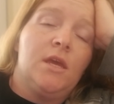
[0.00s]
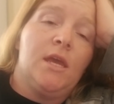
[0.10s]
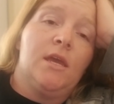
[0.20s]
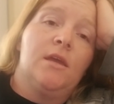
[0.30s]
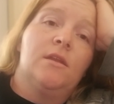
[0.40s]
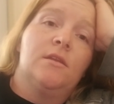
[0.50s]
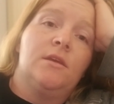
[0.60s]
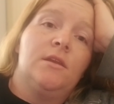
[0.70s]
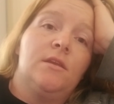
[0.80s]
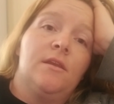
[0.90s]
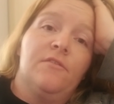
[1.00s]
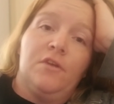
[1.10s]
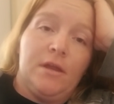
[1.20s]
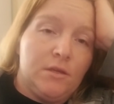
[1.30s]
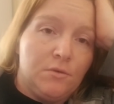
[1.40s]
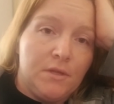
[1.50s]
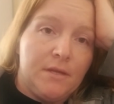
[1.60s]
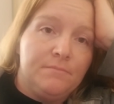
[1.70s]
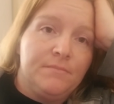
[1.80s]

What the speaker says: and he never had E. coli.